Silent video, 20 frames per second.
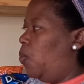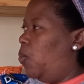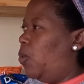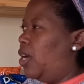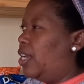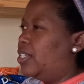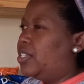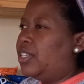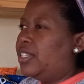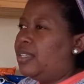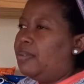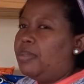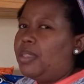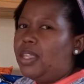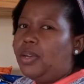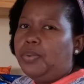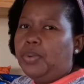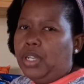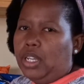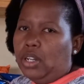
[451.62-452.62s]
it's not something that
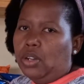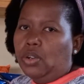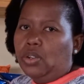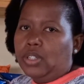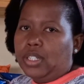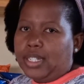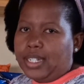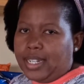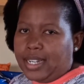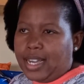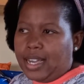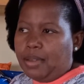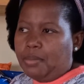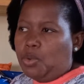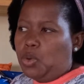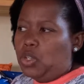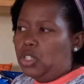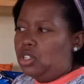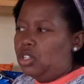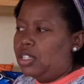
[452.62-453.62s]
we eat all the time,
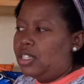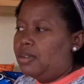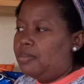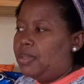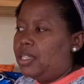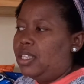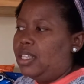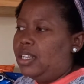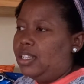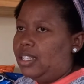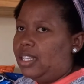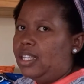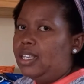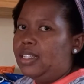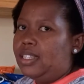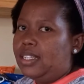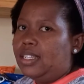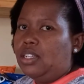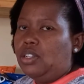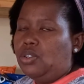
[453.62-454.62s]
or it's not something that the kids
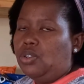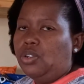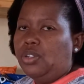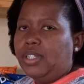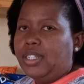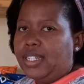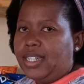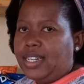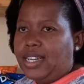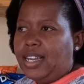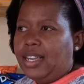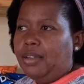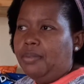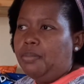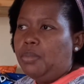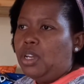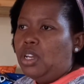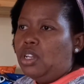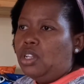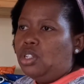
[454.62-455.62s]
eat all the time.
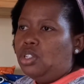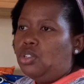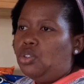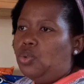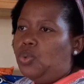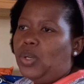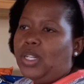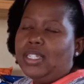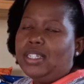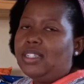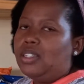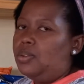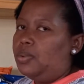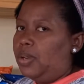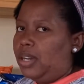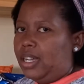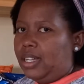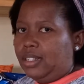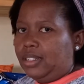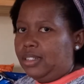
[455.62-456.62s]
So once in a
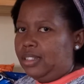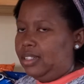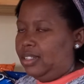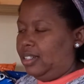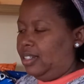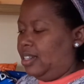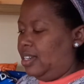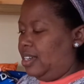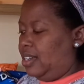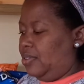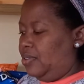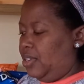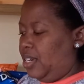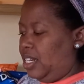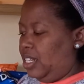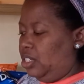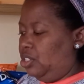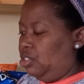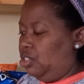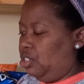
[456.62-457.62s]
while, it really
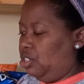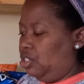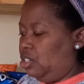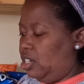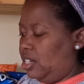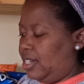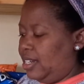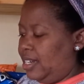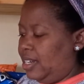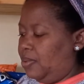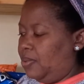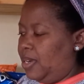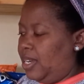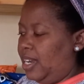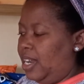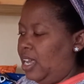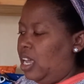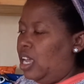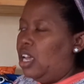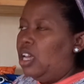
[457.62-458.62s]
shouldn't hurt anyone.
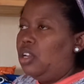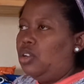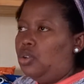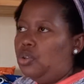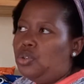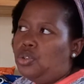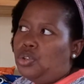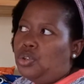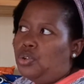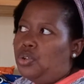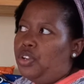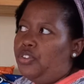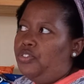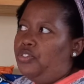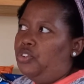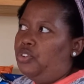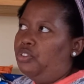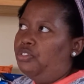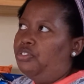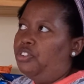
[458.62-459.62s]
And also, if
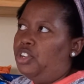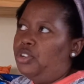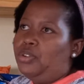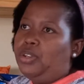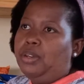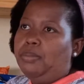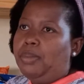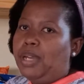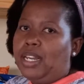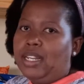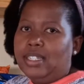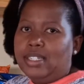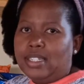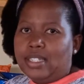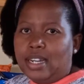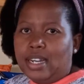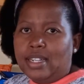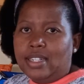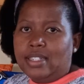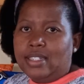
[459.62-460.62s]
you're following a balanced
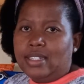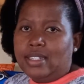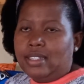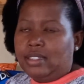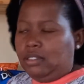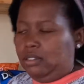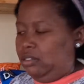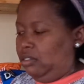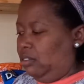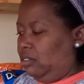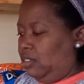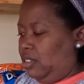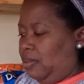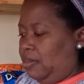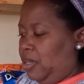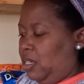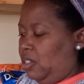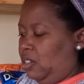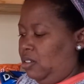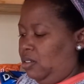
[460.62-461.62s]
diet, I
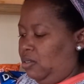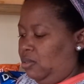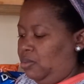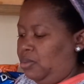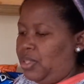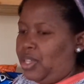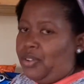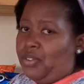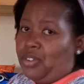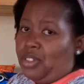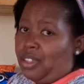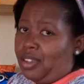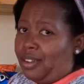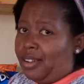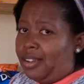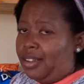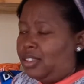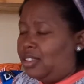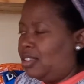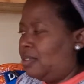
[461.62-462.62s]
mean, with everything
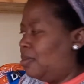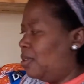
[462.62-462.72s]
else,